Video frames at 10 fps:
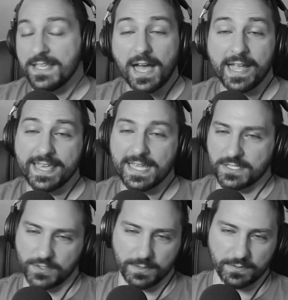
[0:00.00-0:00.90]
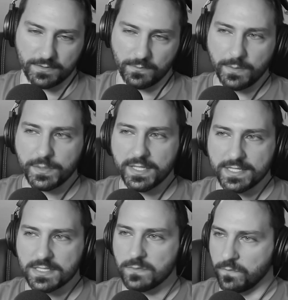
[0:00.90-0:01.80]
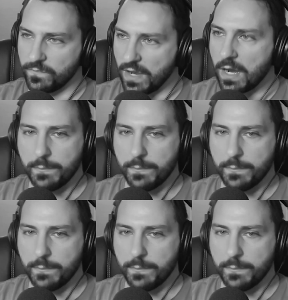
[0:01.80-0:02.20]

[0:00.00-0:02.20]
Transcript: Yeah, I can't disagree with you. Ripley is very